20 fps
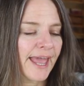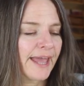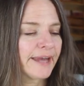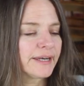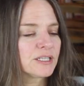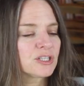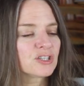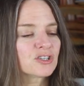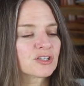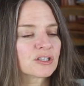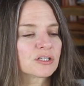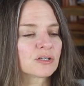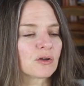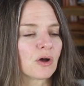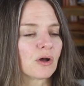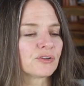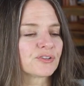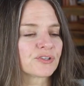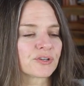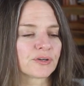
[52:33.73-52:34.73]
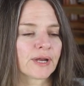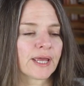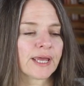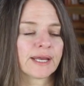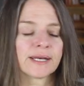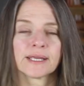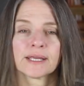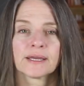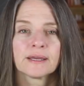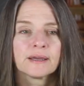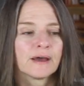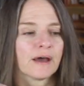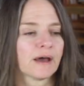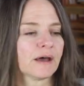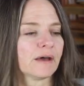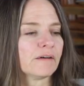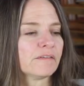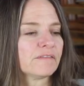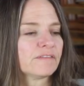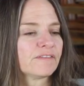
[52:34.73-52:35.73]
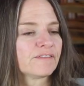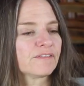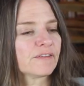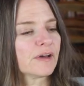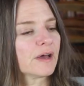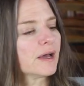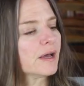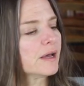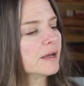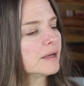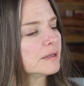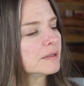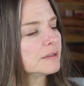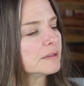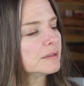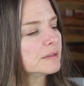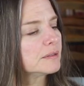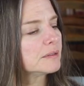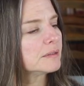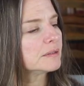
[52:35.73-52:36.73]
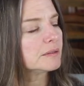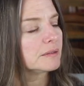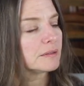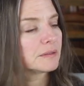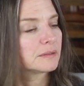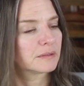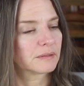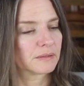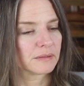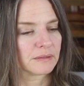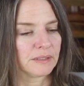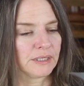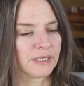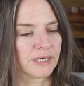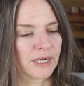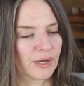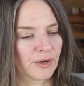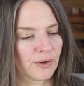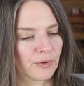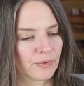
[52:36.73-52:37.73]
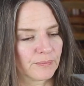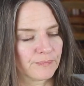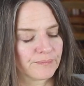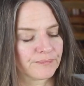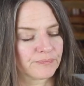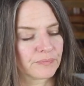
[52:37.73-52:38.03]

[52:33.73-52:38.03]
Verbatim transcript: And it's just alternating of, uh, you know,